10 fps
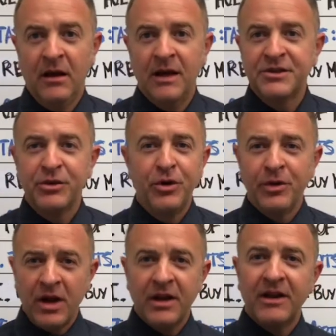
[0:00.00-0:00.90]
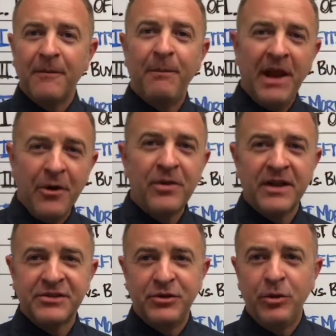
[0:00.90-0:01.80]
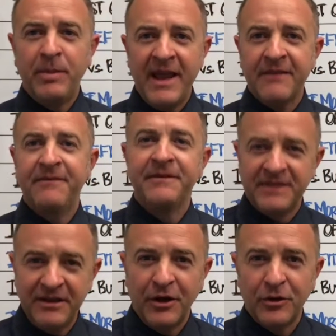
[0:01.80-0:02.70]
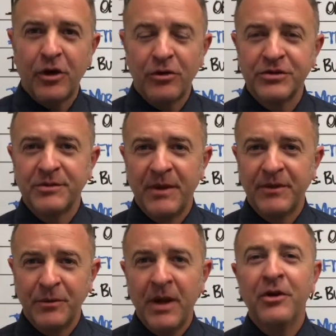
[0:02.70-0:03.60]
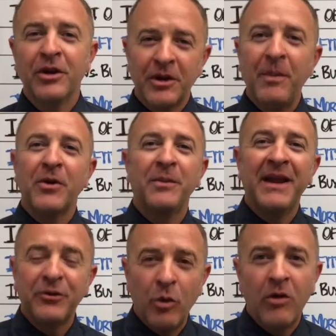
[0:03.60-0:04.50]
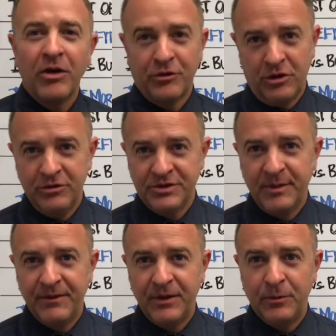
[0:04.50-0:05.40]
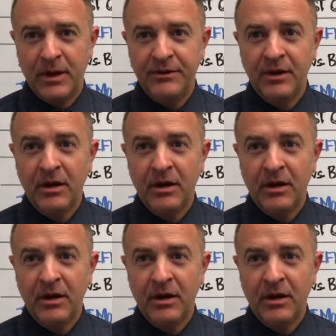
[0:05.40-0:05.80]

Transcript: Right, so you're not going to compare this to paying $1,500 a month in rent. You're going to compare it to paying $1,200 a month in rent.